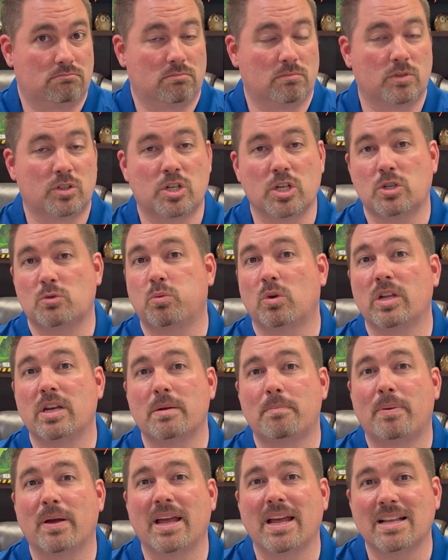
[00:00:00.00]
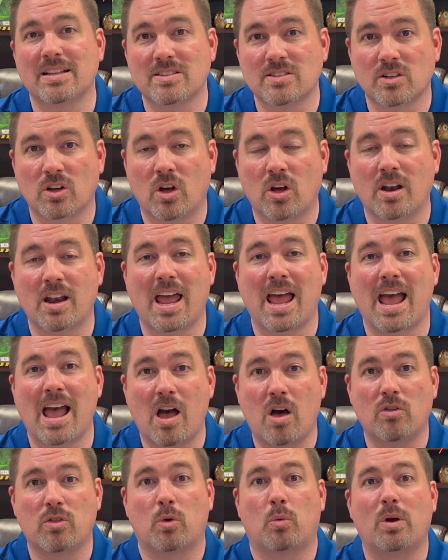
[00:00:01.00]
just really depends on
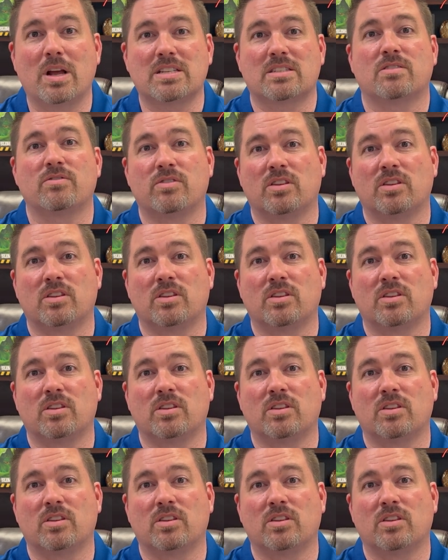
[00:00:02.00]
how the rest of